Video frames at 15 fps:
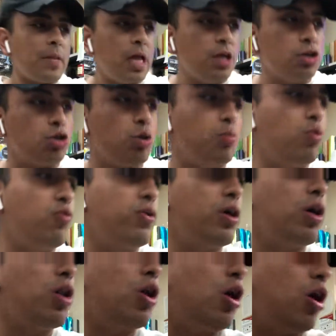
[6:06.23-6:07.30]
So moving
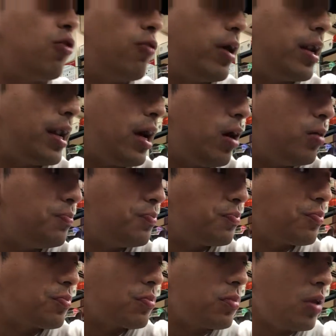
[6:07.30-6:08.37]
along right now
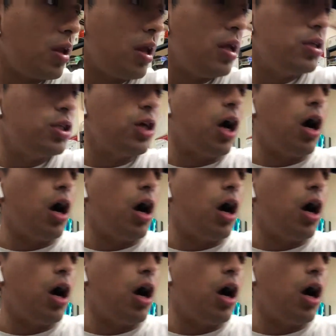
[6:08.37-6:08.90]
to